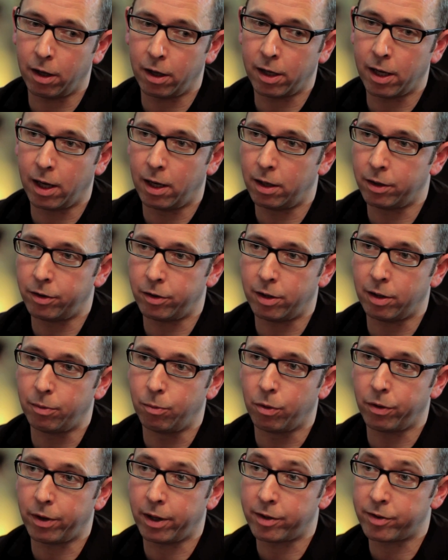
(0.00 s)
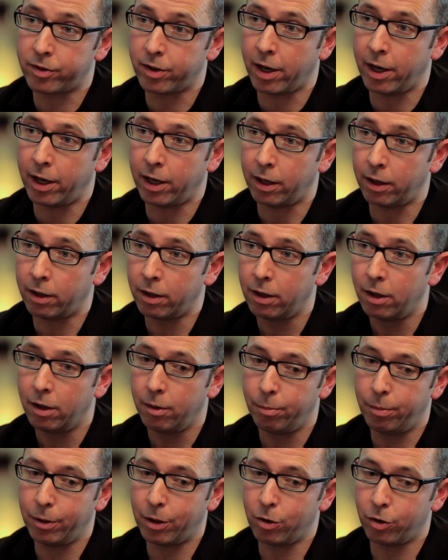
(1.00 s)
are guarded in what they say,
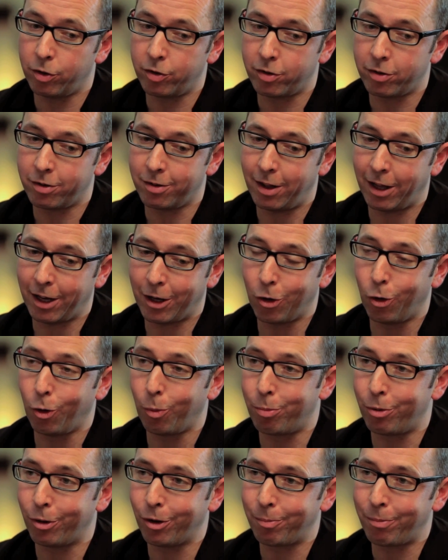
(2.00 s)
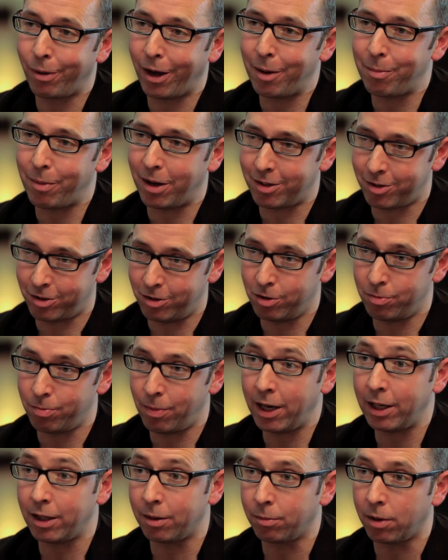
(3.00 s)
because their corporate
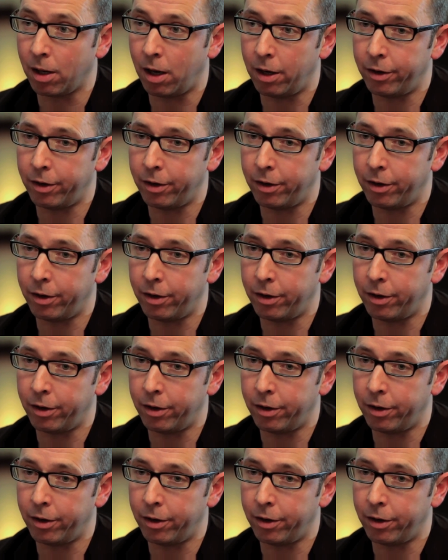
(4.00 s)
paymasters make them